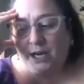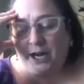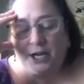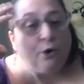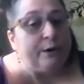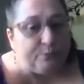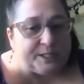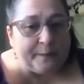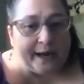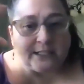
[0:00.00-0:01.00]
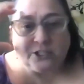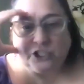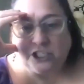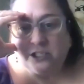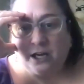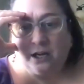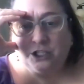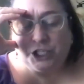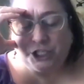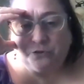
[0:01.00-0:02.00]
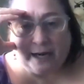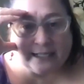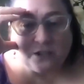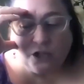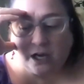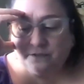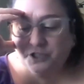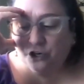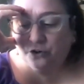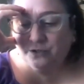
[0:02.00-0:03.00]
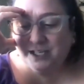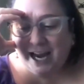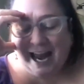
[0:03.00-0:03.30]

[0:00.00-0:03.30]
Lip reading: I know and respect. She directs a lot of shows,